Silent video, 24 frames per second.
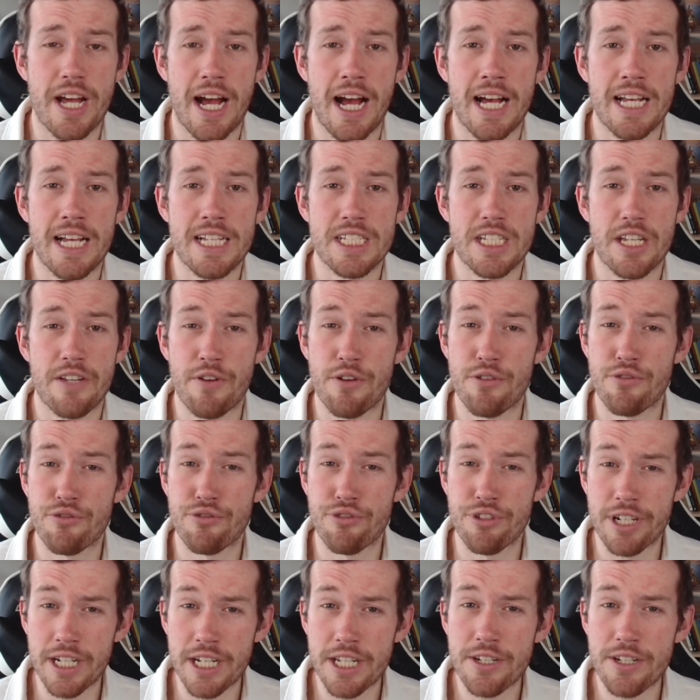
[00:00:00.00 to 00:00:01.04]
ask if you
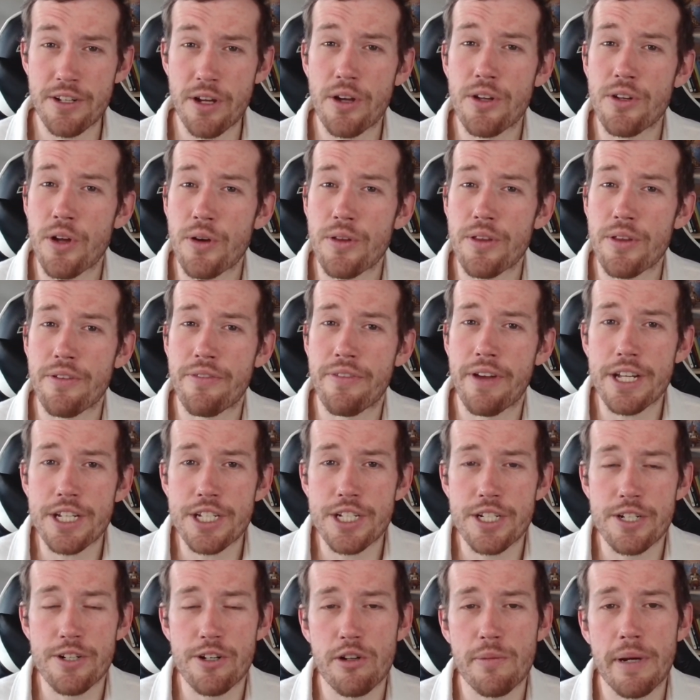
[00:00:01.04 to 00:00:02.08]
really don't know the
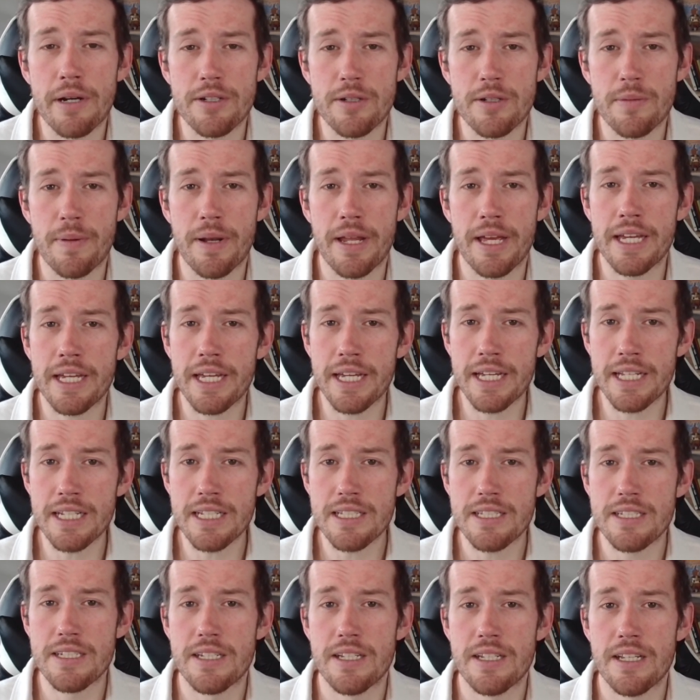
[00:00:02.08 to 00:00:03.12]
faction you're about to play against,